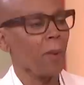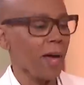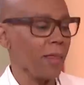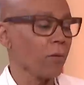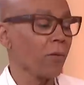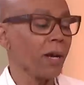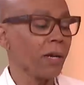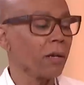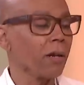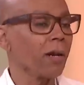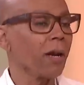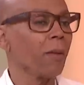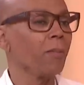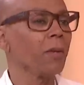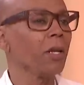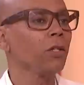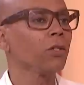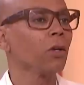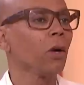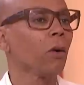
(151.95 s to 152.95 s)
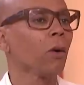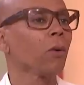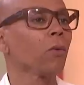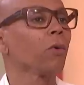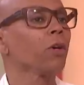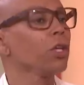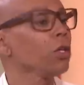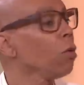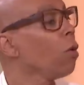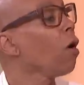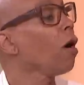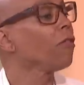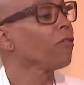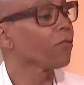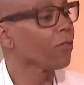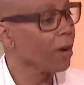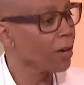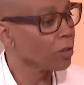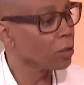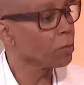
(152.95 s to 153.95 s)
by the record companies, or were you all
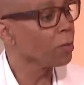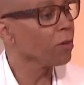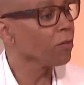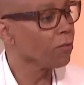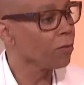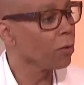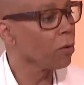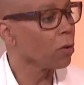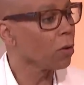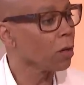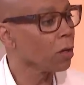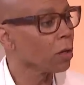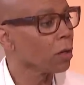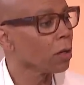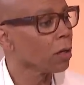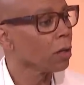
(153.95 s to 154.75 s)
friends before?